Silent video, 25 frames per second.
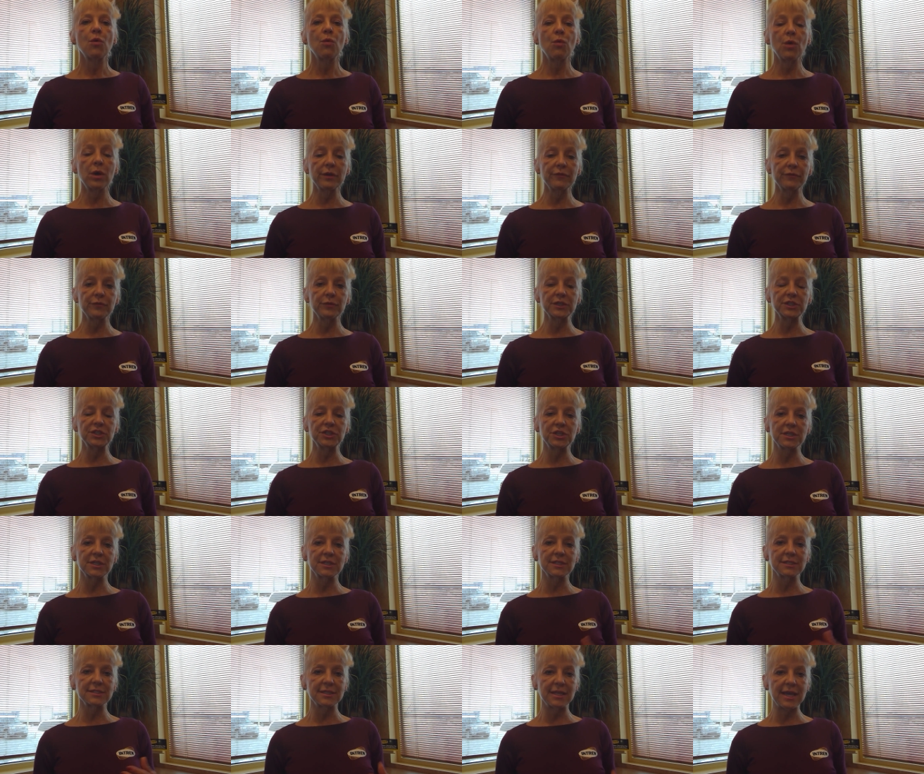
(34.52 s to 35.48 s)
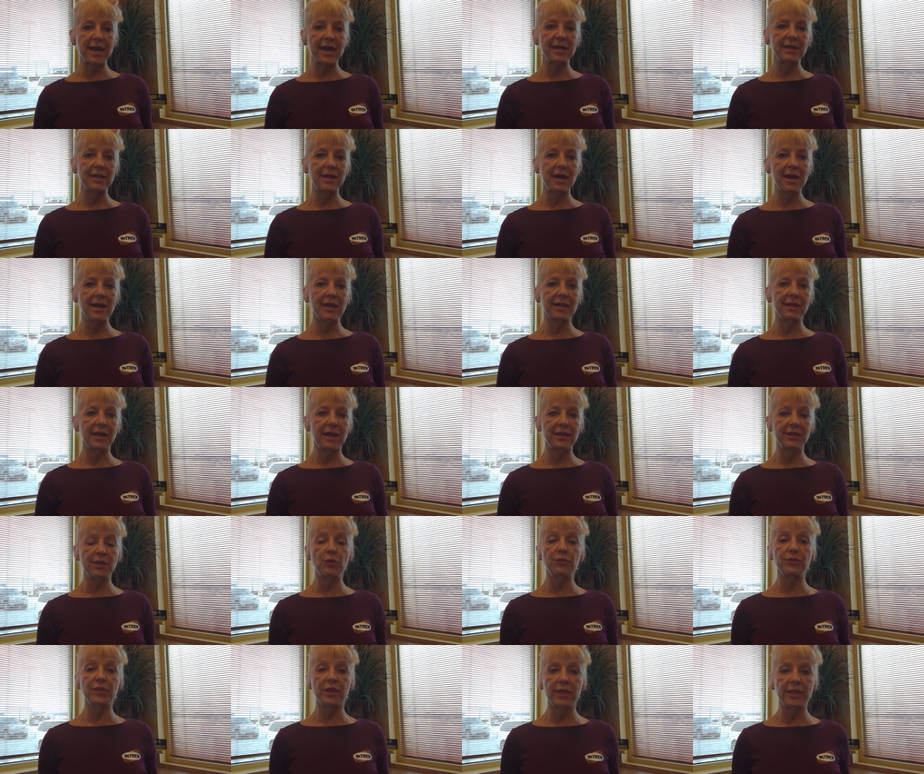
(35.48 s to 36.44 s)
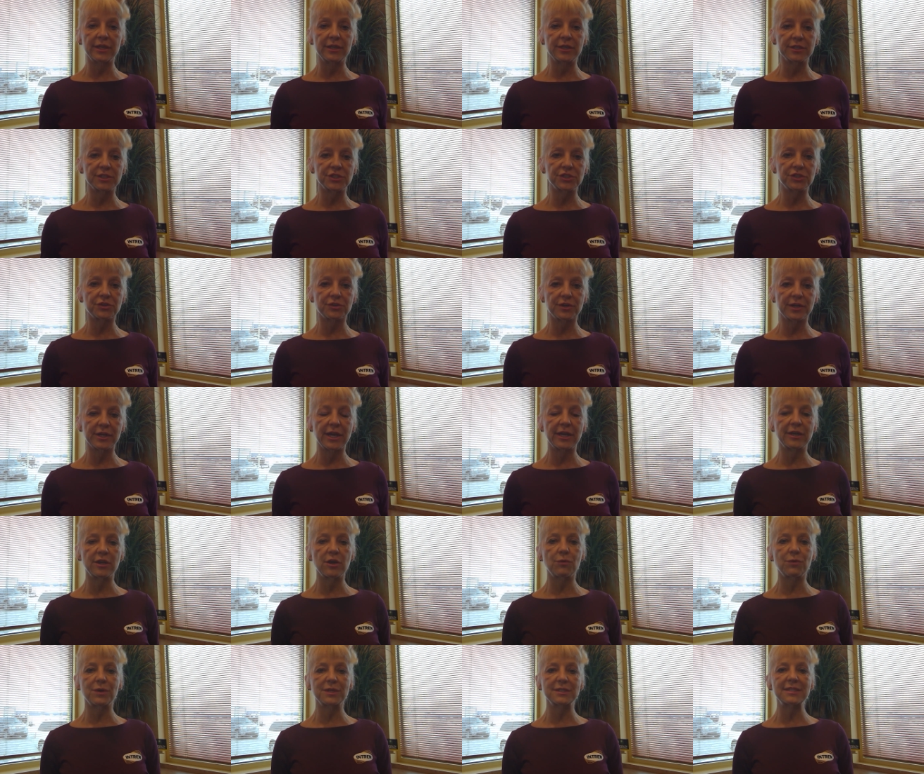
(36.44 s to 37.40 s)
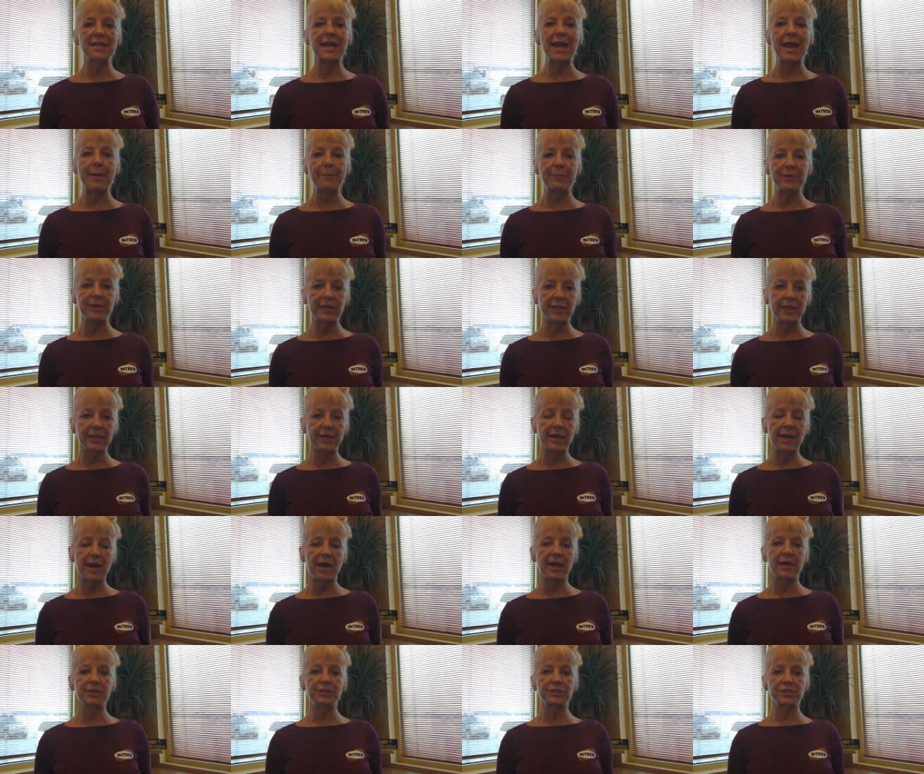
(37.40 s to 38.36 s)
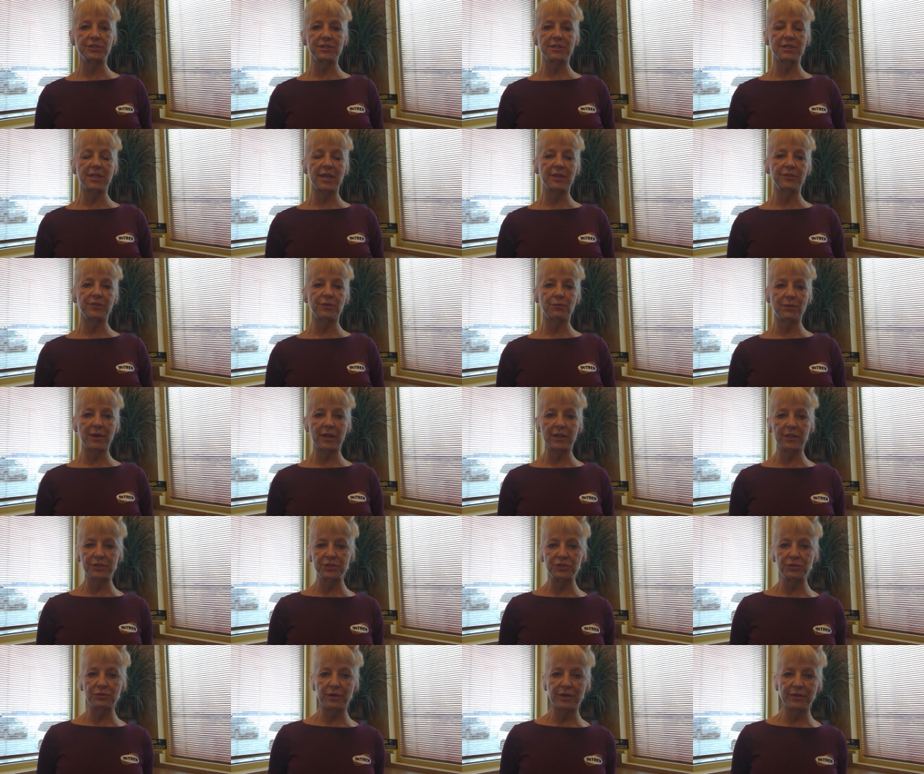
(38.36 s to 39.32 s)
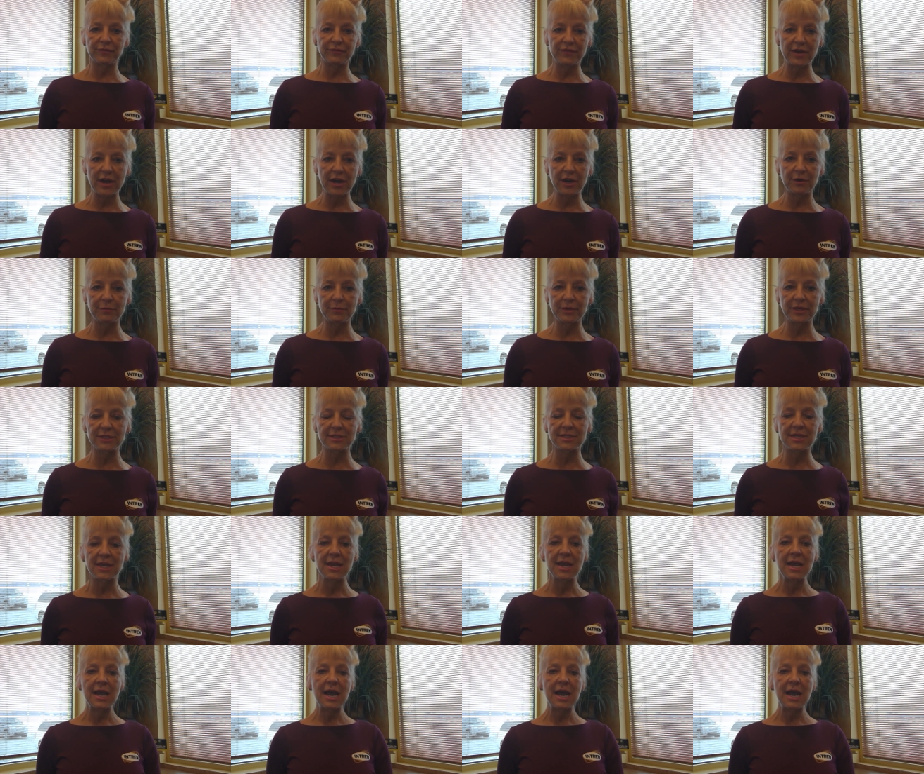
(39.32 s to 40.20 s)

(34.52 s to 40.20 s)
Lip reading: One of which is that I know the industry, I know what's happening, I understand the regulatory environment.